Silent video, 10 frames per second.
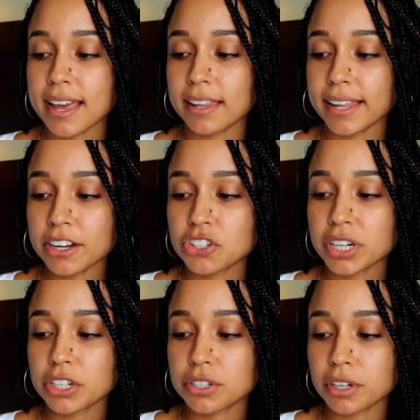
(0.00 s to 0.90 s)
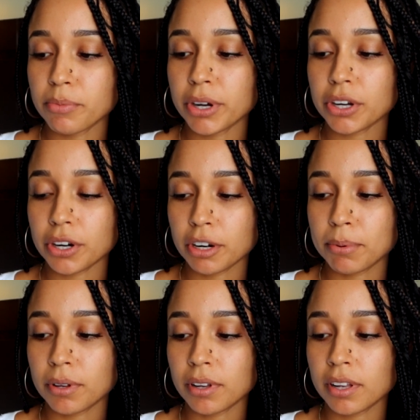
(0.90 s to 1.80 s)
Electric Turmeric
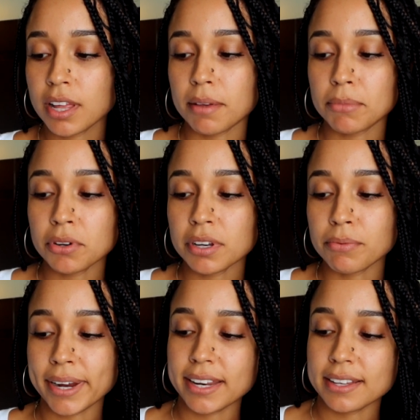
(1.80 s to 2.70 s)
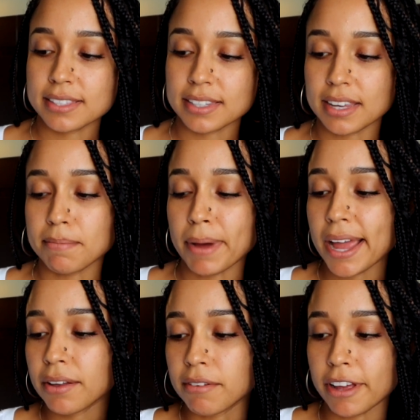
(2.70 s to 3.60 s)
Herbal Immunity Radiant Skin
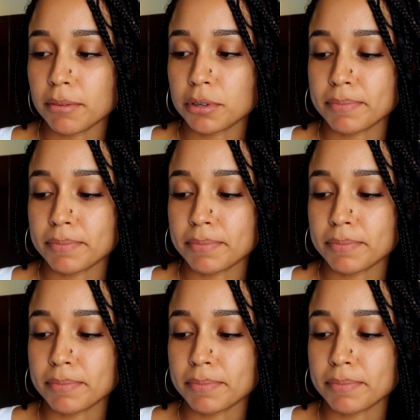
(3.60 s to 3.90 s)
Bioavailable